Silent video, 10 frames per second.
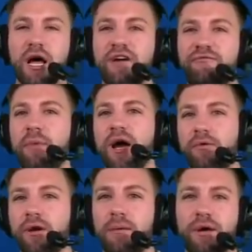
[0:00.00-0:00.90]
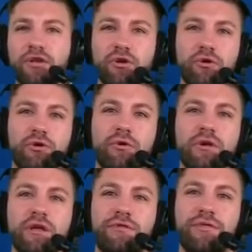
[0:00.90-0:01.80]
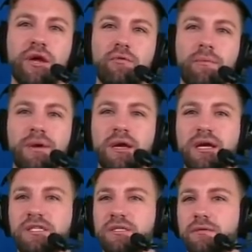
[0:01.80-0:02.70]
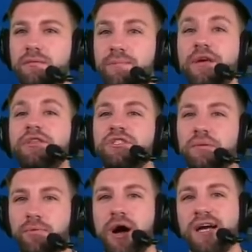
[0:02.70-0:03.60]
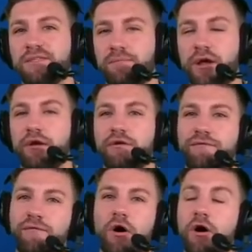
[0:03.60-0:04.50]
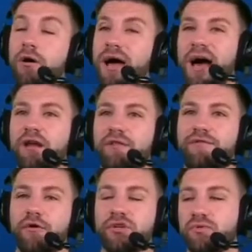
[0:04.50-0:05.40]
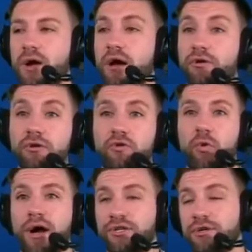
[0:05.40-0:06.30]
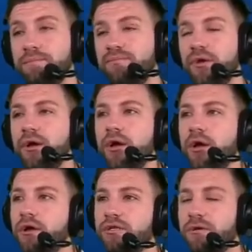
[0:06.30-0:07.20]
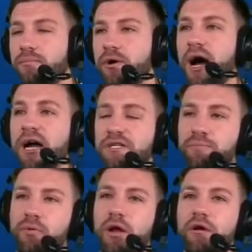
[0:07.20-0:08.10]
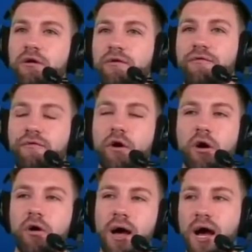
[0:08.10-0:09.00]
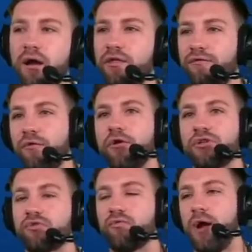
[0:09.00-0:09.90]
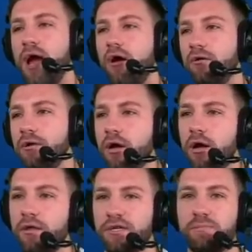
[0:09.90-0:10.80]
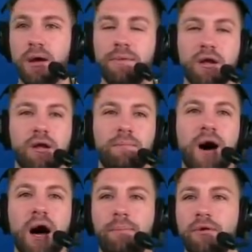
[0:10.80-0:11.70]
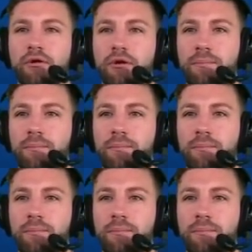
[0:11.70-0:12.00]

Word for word: Life, Mike, what up, my dude? Who do you think will be a be the surprise player to fall out of the first round? Good question. Surprise player to fall out of the first round. This might be an unpopular